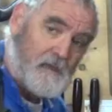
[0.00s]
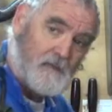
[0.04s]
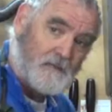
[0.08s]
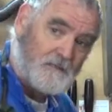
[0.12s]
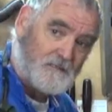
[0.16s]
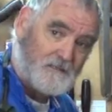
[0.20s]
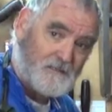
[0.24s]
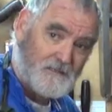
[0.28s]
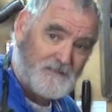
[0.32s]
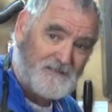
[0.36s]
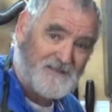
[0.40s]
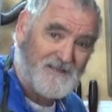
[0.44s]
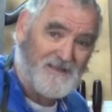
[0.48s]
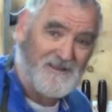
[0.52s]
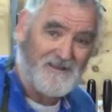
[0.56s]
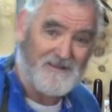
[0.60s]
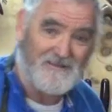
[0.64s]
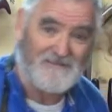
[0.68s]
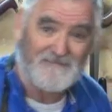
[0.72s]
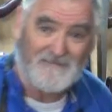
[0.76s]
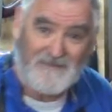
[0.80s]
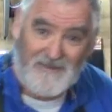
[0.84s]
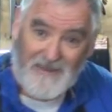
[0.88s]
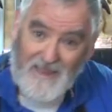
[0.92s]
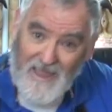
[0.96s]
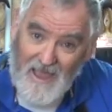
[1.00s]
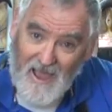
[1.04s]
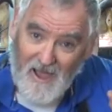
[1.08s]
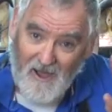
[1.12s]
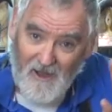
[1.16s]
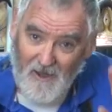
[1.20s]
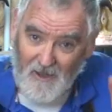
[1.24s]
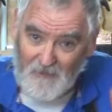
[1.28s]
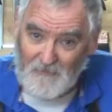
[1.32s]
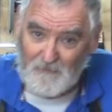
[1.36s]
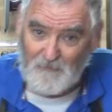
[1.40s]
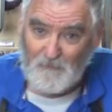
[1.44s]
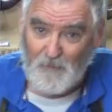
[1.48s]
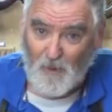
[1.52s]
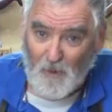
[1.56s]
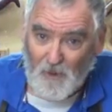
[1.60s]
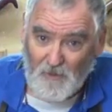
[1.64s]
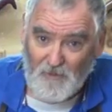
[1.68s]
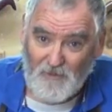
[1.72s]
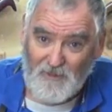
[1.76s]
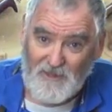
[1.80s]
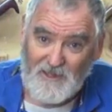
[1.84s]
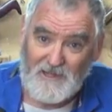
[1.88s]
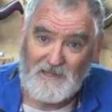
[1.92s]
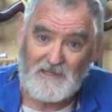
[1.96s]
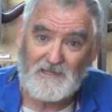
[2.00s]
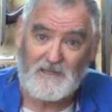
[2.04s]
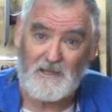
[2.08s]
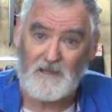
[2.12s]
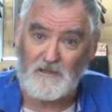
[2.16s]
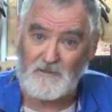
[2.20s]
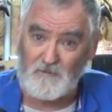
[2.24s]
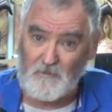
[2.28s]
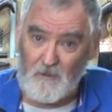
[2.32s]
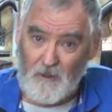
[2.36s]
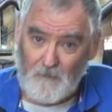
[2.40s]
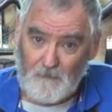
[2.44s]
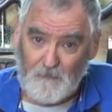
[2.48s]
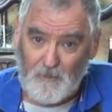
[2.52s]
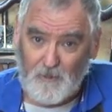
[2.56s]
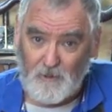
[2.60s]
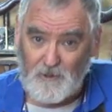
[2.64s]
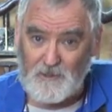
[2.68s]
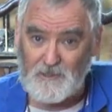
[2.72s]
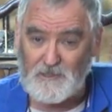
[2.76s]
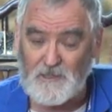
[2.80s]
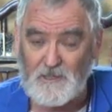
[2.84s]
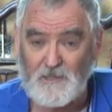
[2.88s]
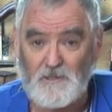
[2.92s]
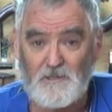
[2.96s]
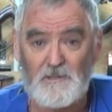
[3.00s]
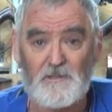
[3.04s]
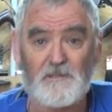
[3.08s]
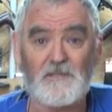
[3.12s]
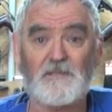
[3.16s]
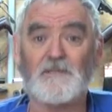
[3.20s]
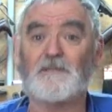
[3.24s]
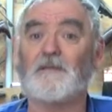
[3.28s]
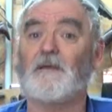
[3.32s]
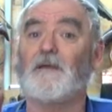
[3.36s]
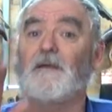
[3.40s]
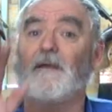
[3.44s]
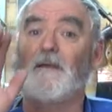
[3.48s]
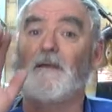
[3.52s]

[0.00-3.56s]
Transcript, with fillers: As I said, I bought these as 1.2s.